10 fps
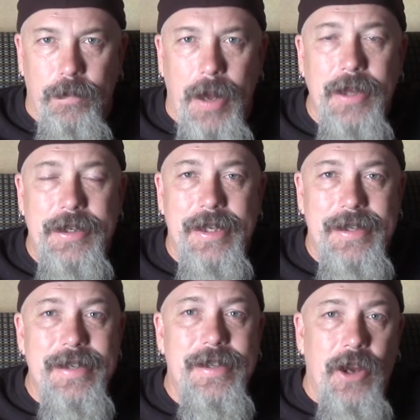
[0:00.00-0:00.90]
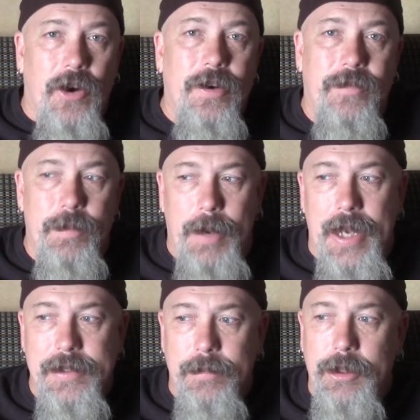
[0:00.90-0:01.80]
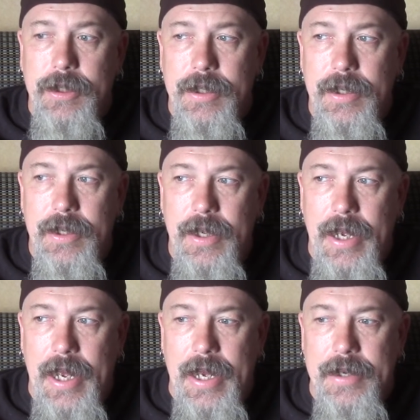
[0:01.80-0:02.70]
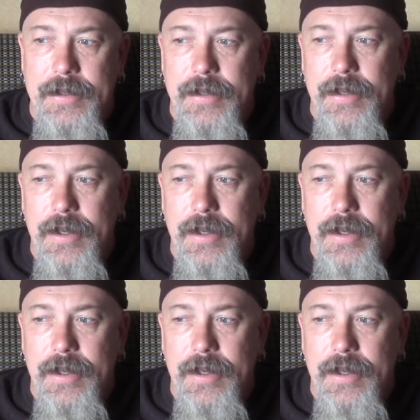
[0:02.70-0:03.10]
politics is the art of the possible, and